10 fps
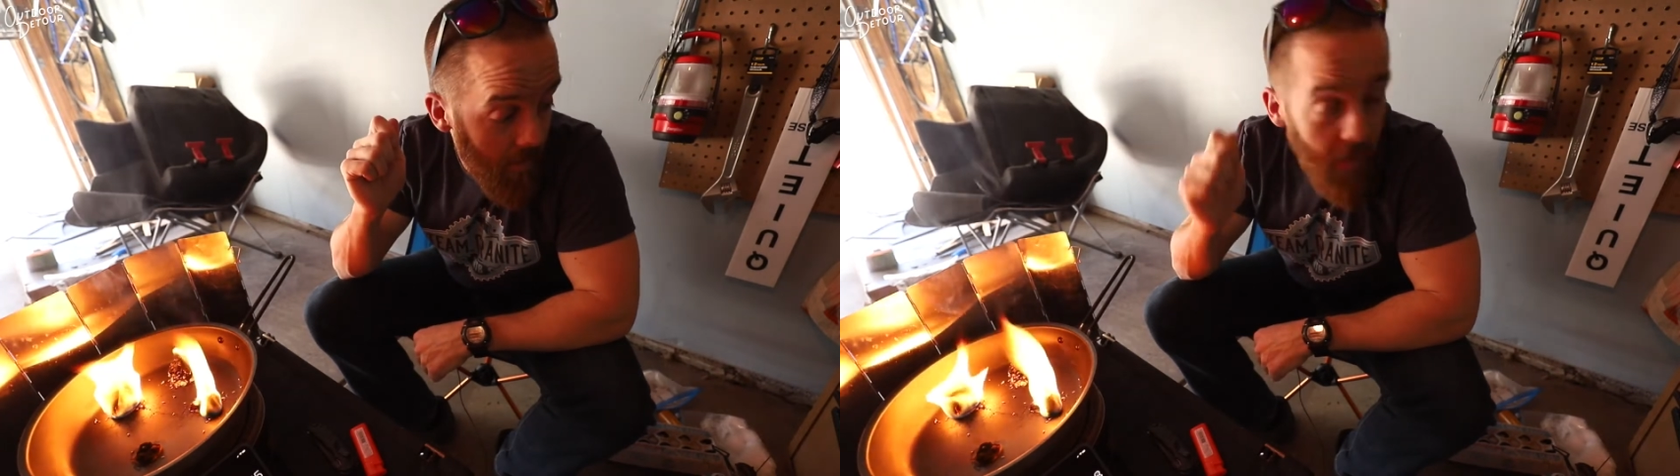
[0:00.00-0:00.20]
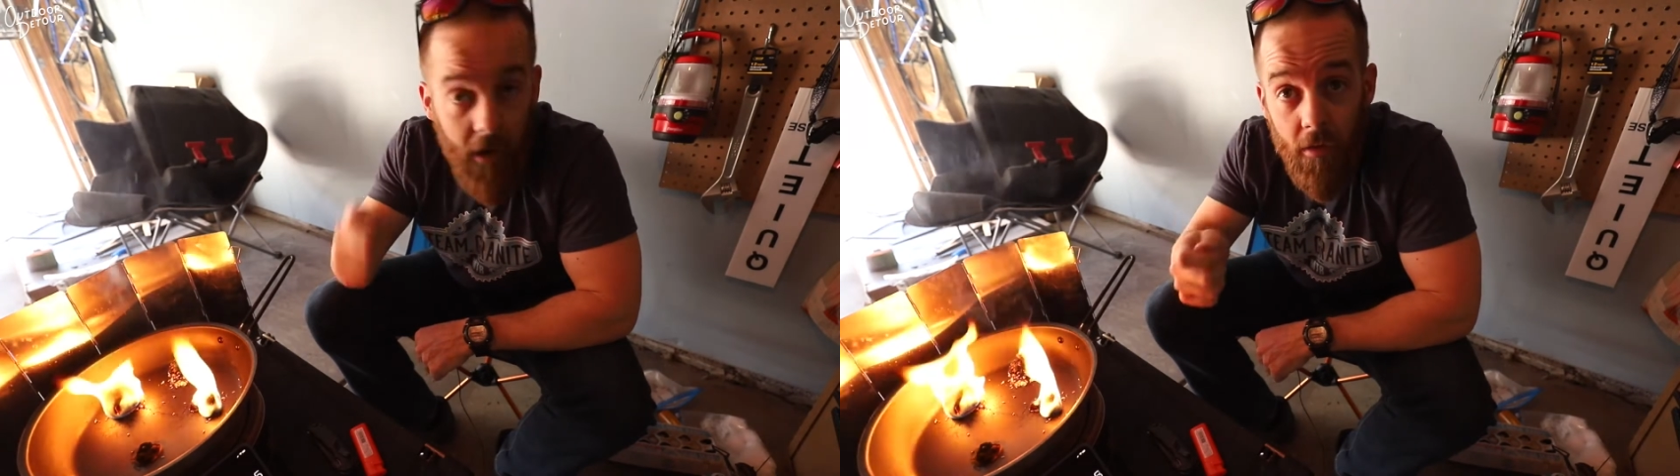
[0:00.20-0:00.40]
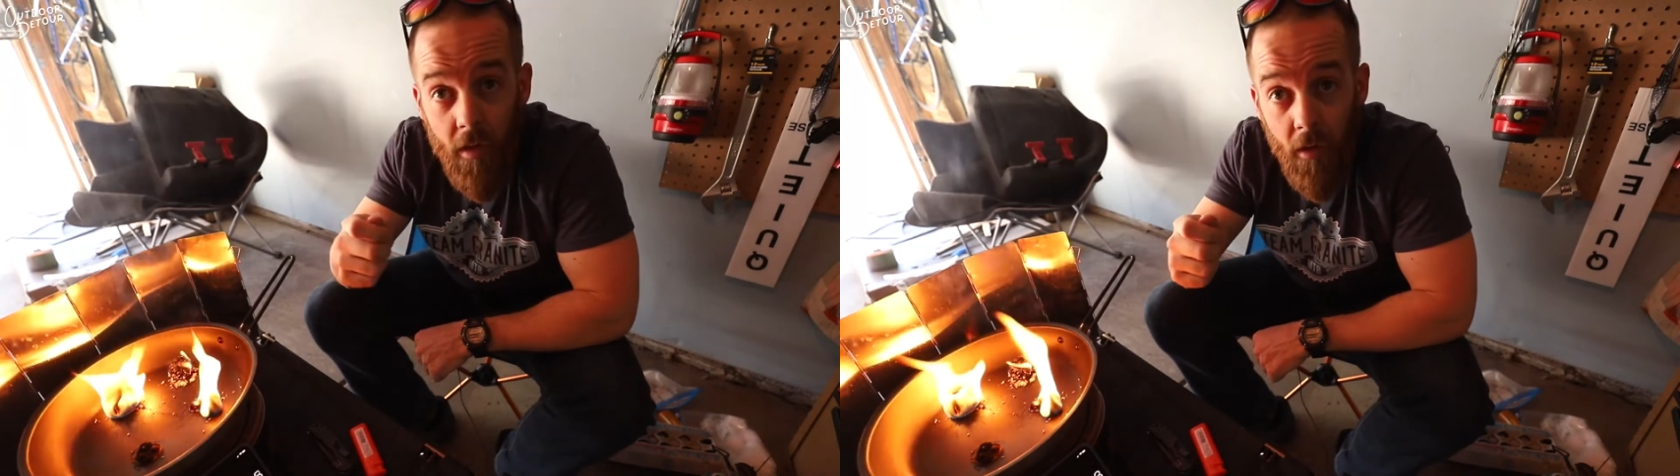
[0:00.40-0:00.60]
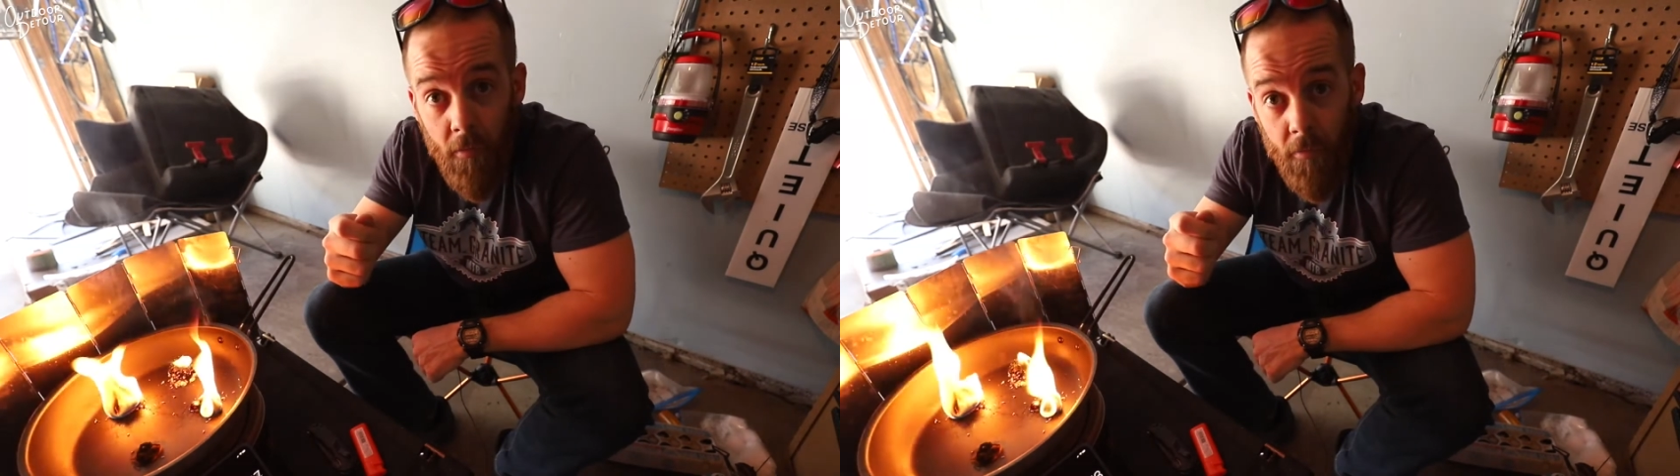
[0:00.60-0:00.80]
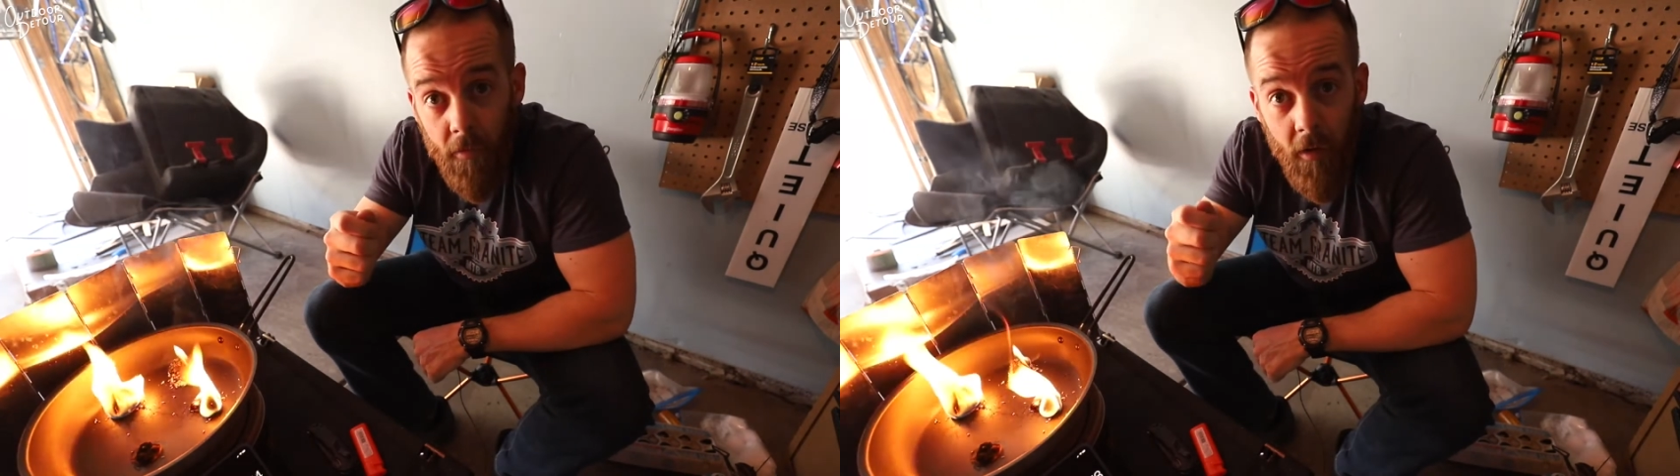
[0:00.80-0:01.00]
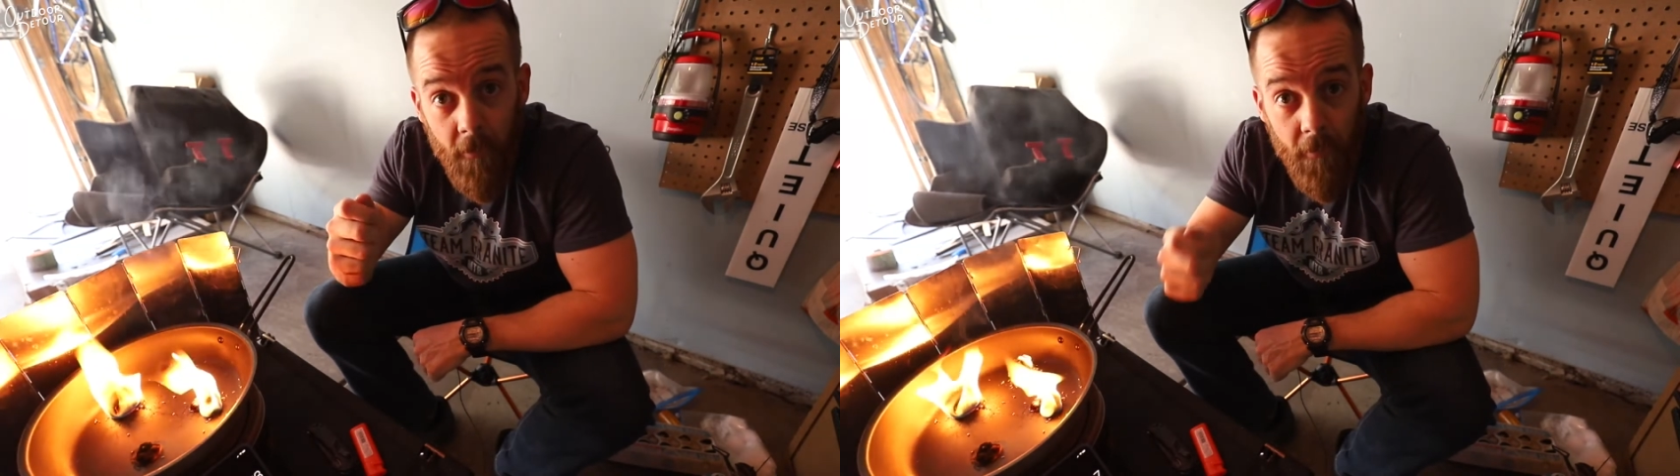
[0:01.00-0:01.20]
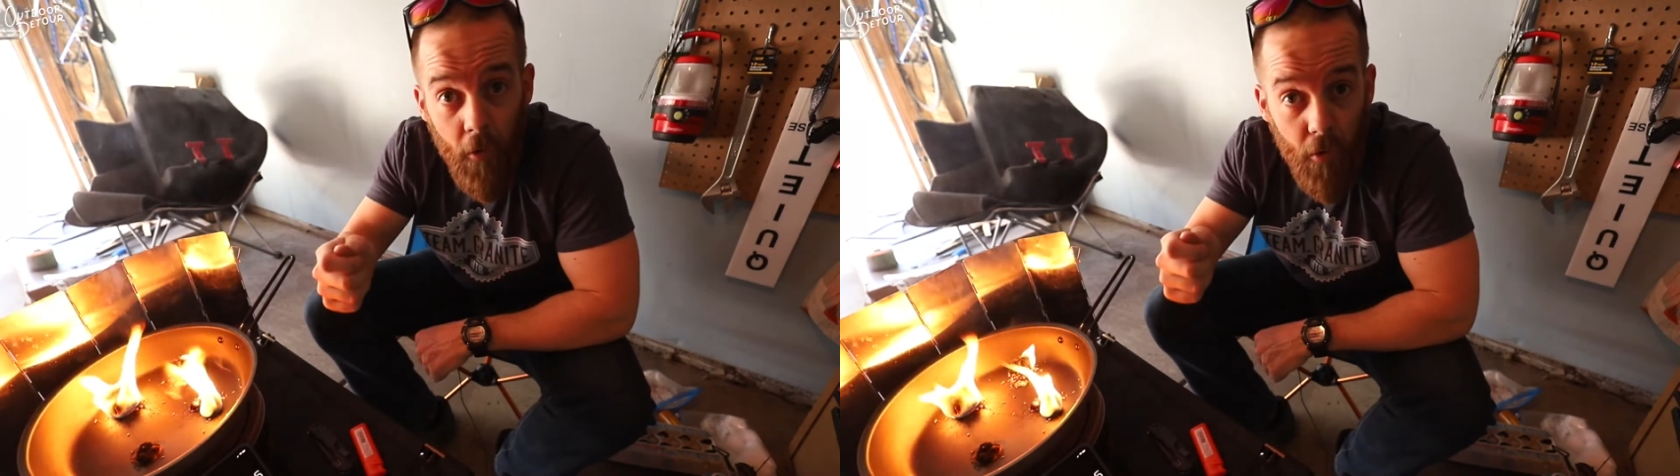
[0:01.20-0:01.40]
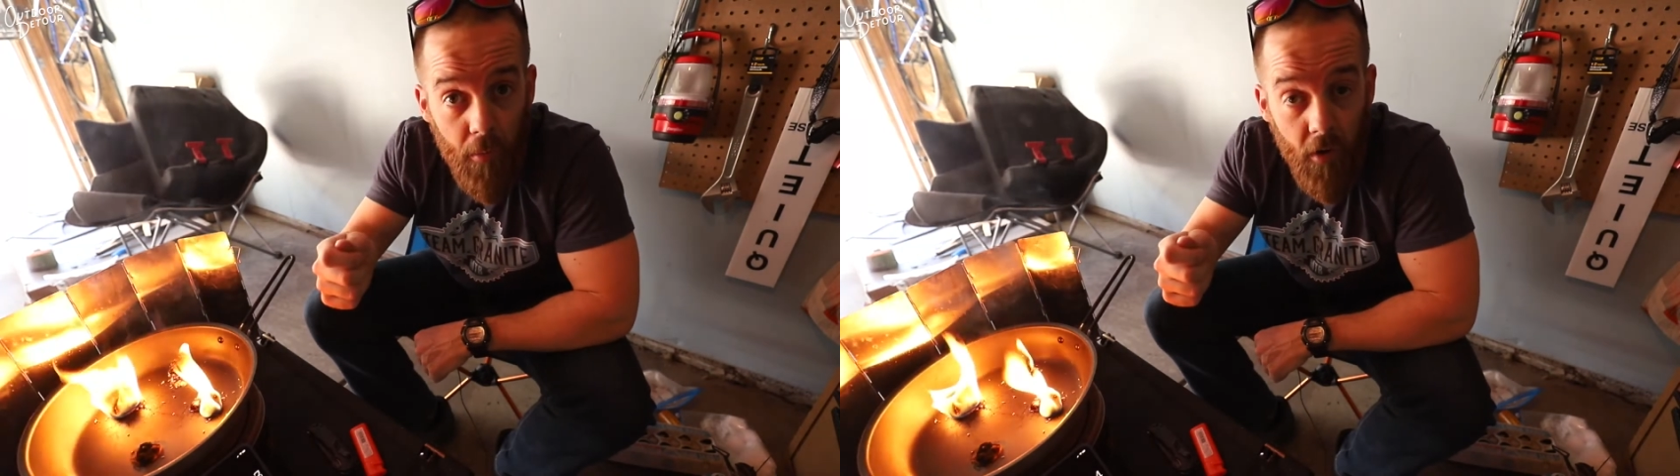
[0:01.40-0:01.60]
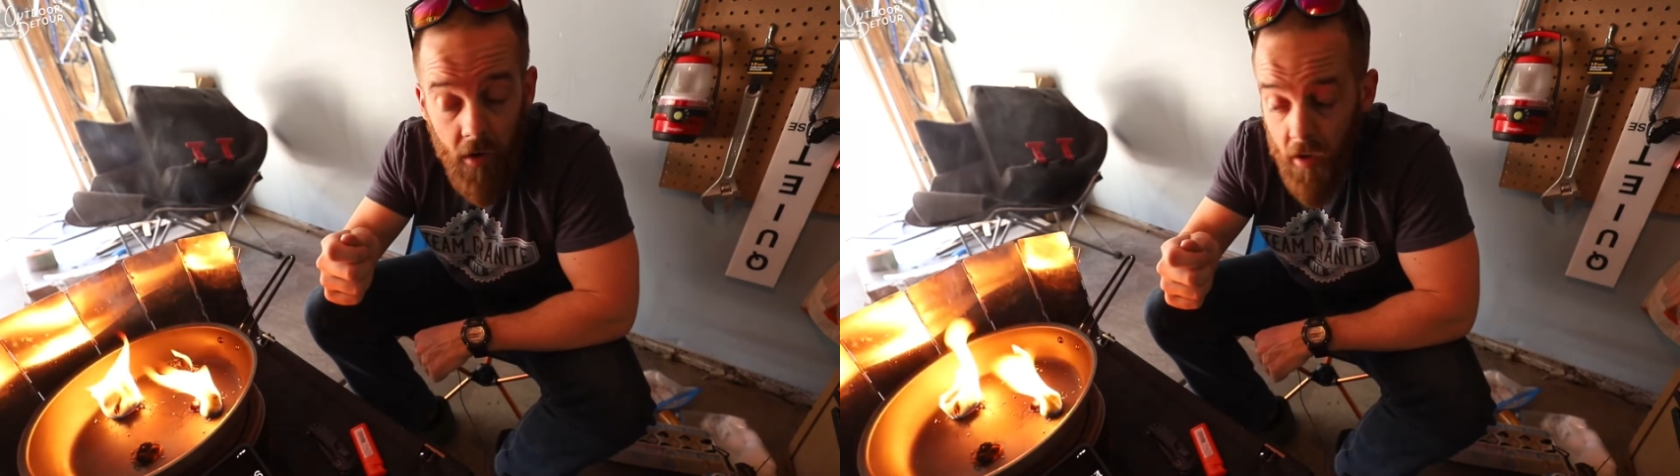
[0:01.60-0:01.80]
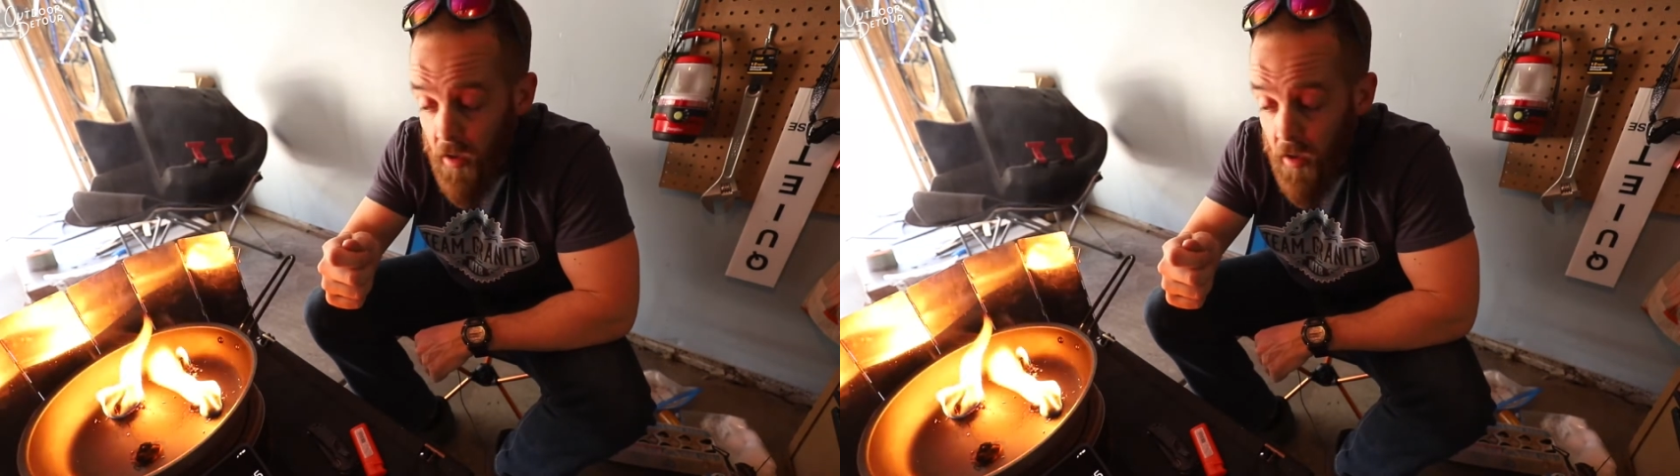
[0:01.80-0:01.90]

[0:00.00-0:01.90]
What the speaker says: make yourself a photo book.